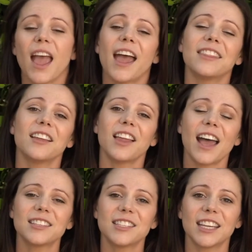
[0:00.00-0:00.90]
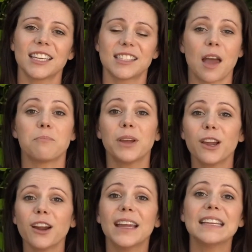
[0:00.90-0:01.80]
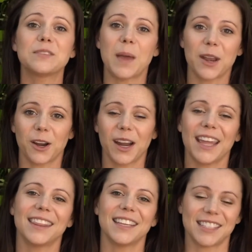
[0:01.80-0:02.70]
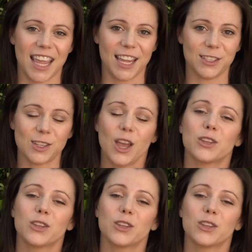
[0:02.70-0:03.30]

And the last thing is that bigger is better in this case.